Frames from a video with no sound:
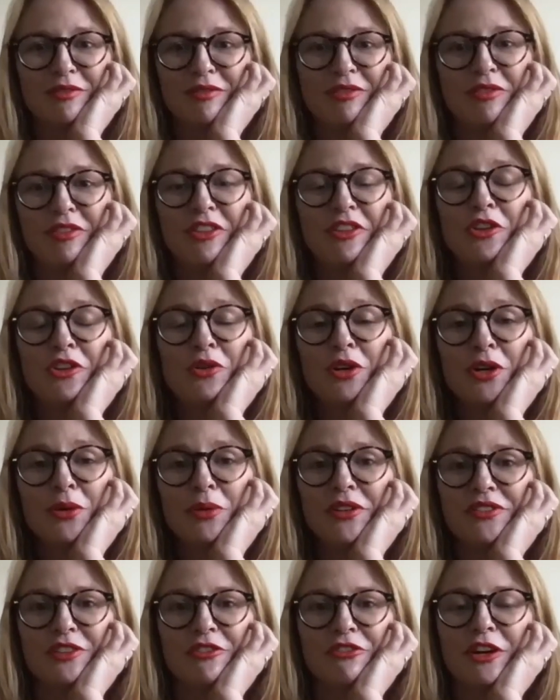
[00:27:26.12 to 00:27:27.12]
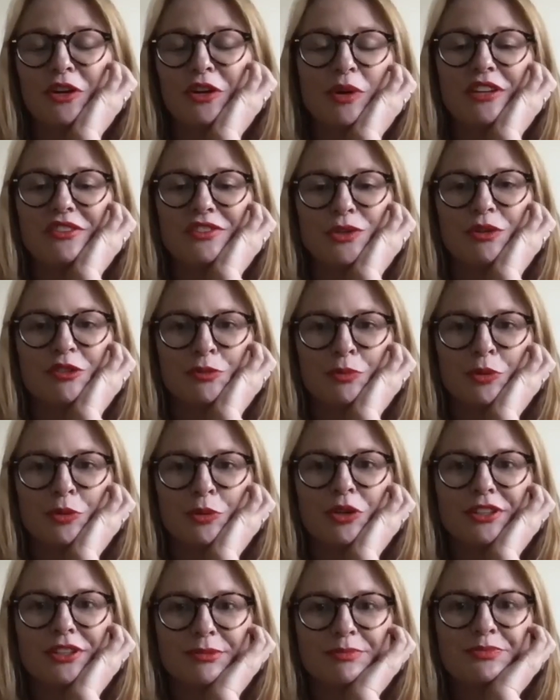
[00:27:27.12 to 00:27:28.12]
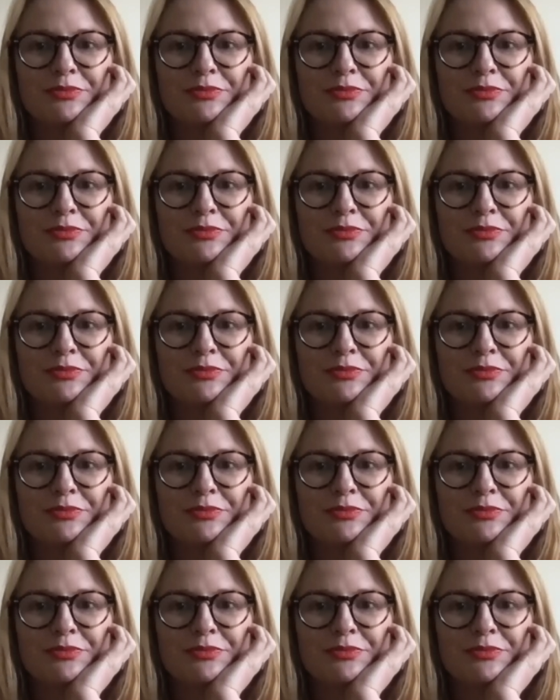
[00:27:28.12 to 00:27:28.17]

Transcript: you can always find ways to explore them.